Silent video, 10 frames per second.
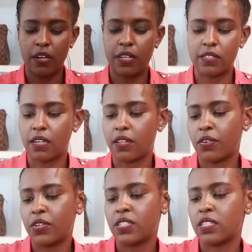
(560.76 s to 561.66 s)
here's another
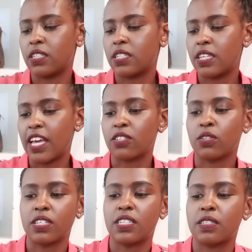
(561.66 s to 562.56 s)
receipt. Yeah, so
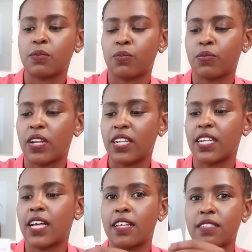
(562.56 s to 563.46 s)
this is one
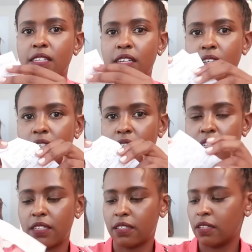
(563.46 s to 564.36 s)
that has the
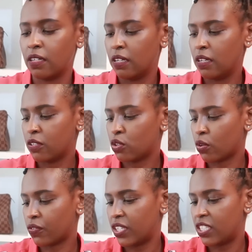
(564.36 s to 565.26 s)

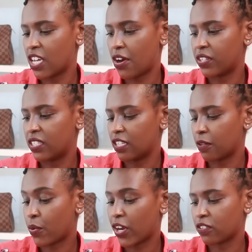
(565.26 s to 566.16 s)
sort of ETR receipt and
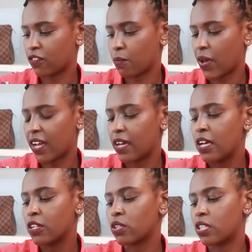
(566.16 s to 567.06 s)
the price of the bag.
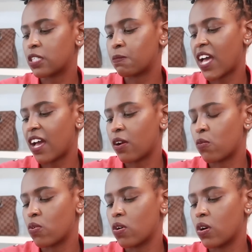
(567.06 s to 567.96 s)
So this
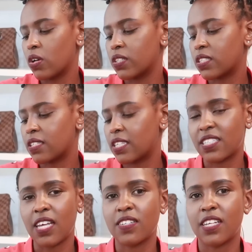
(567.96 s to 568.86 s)
bag was
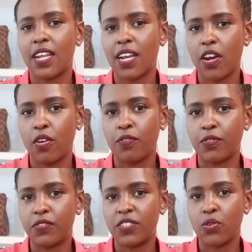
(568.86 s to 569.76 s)

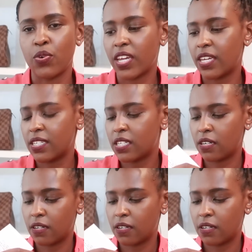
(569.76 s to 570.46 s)
6,950 ringgit,